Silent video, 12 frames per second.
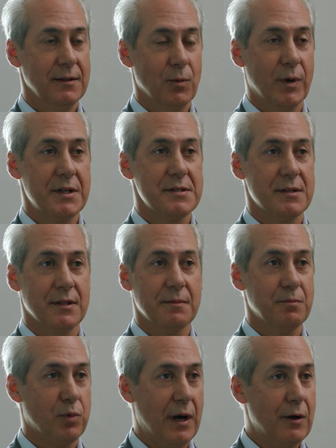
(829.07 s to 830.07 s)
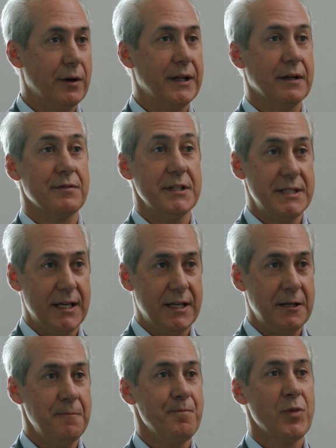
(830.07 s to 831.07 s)
what is the priority of the
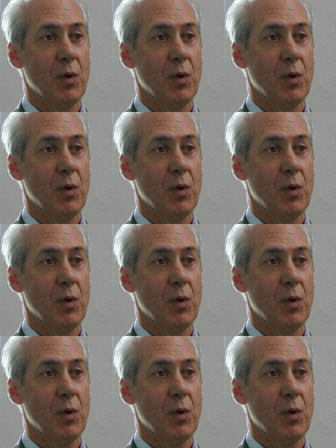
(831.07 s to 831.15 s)
day,